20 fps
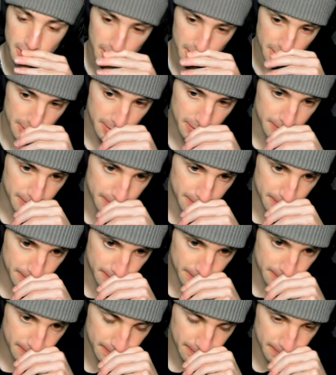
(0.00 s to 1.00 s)

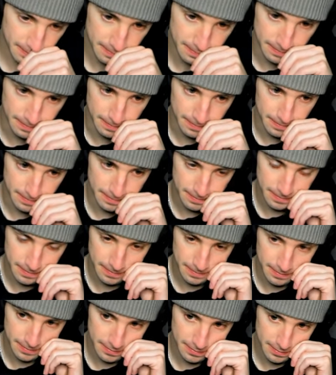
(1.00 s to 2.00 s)

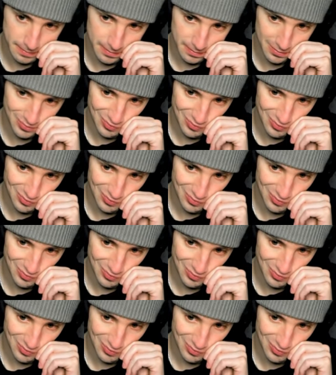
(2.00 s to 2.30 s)
[no speech]